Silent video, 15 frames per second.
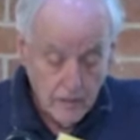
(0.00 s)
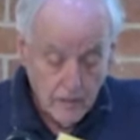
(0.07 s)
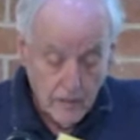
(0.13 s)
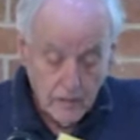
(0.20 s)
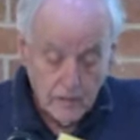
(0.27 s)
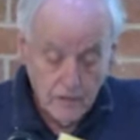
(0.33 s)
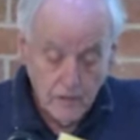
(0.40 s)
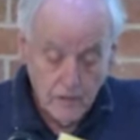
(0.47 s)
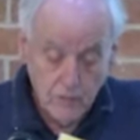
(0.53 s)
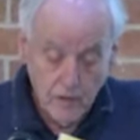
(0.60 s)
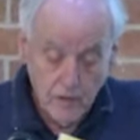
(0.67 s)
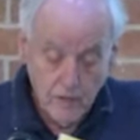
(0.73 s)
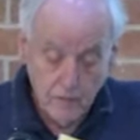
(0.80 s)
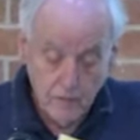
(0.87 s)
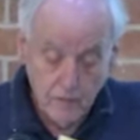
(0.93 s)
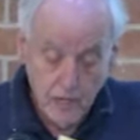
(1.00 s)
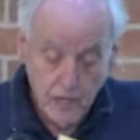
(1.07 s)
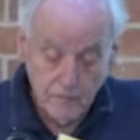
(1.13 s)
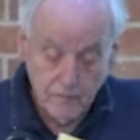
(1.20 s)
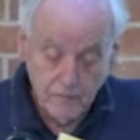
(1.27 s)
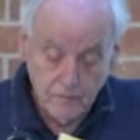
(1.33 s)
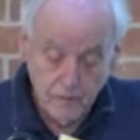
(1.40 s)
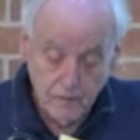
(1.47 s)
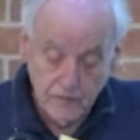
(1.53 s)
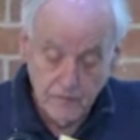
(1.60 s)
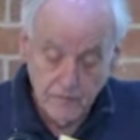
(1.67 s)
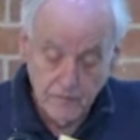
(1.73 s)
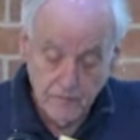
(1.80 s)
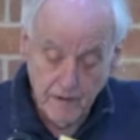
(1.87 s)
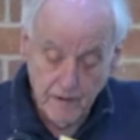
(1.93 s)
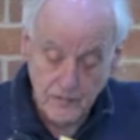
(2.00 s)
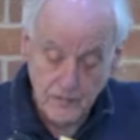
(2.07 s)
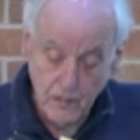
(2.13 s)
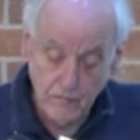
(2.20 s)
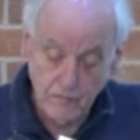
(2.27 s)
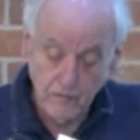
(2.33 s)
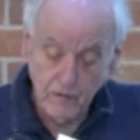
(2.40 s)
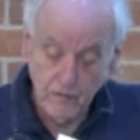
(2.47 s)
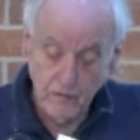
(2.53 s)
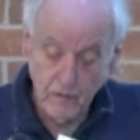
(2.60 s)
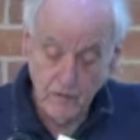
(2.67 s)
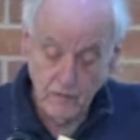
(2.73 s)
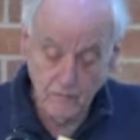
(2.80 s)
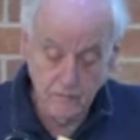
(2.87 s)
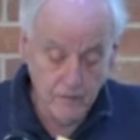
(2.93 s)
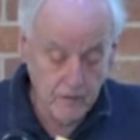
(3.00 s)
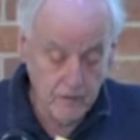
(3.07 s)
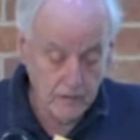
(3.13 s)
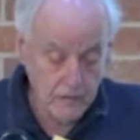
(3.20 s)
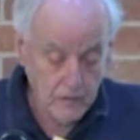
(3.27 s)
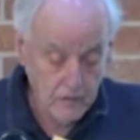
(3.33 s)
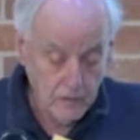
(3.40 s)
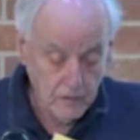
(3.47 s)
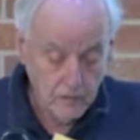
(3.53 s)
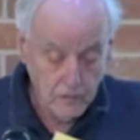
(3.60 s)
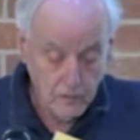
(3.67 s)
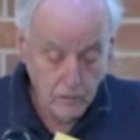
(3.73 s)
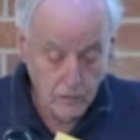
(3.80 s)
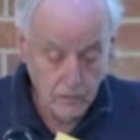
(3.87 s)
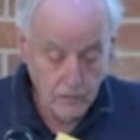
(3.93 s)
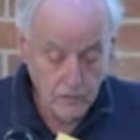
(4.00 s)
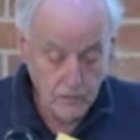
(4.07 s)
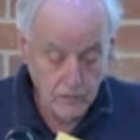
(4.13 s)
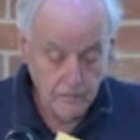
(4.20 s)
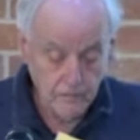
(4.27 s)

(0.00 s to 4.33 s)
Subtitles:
In this way you'll keep the peace of Passover in honour of me, the Lord.